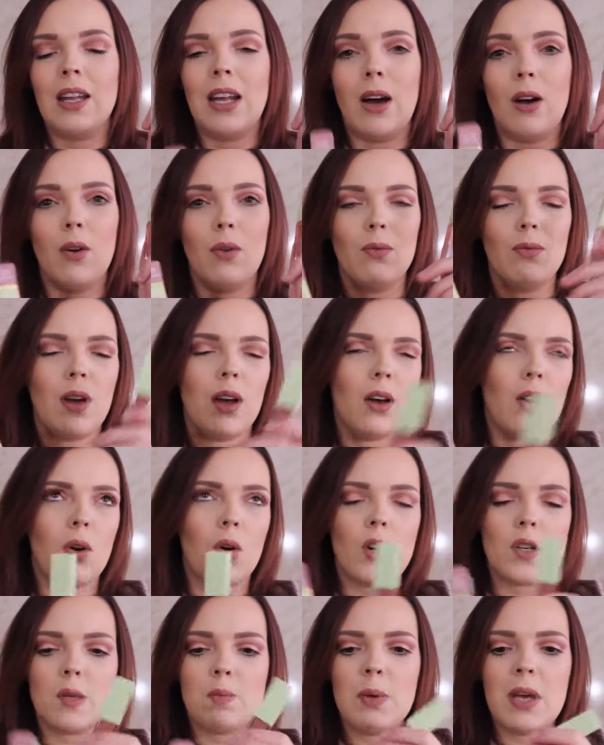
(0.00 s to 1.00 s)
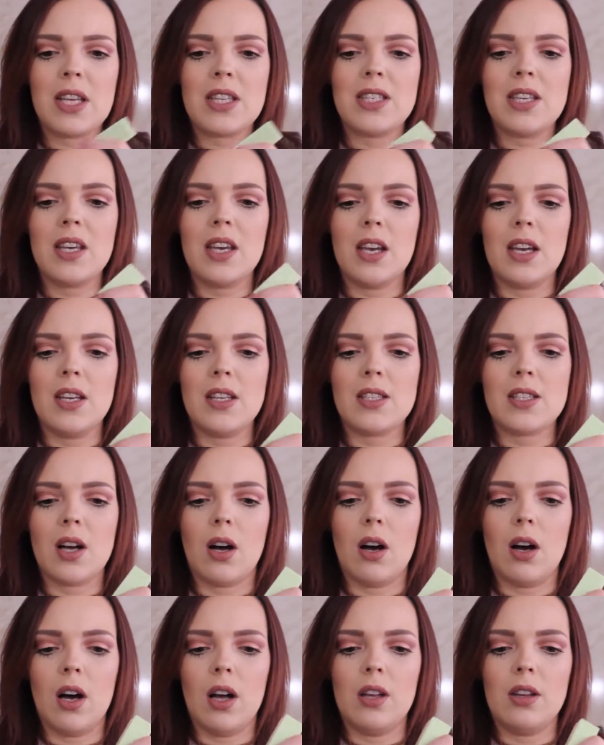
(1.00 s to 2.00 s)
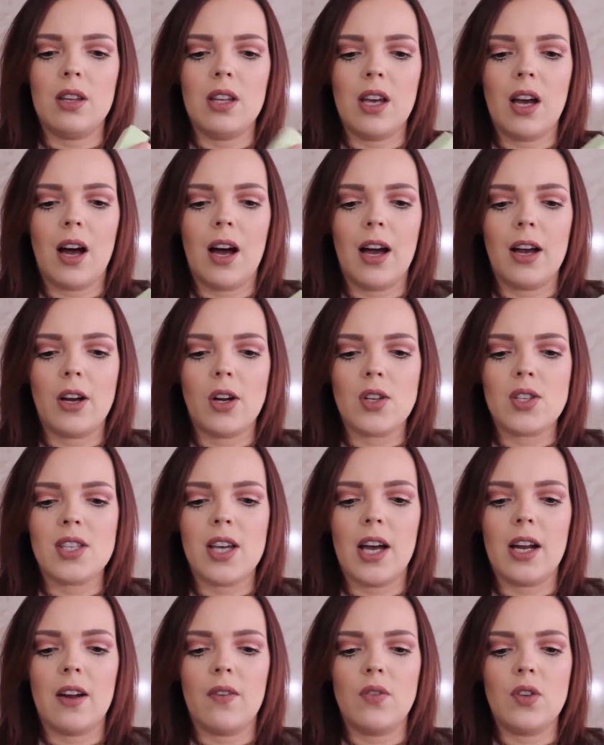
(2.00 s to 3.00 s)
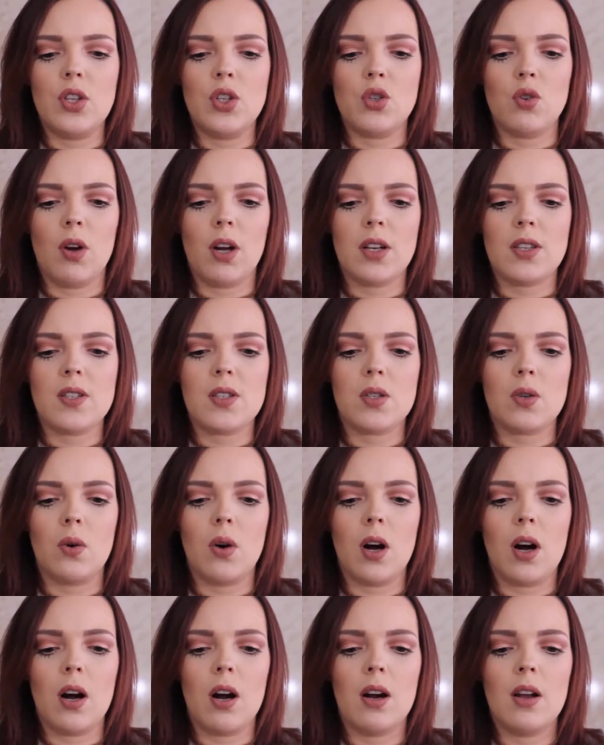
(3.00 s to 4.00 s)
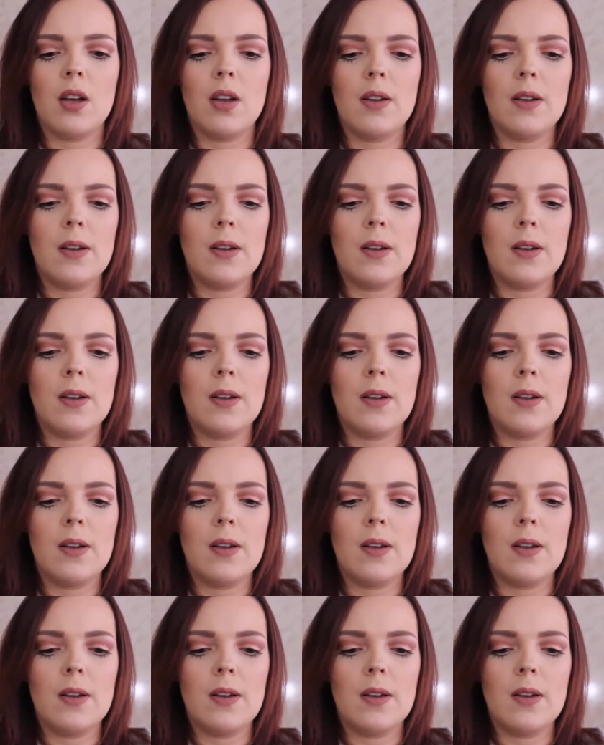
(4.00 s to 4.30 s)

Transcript: Now, of course, Pixi is on the higher side of the drugstore.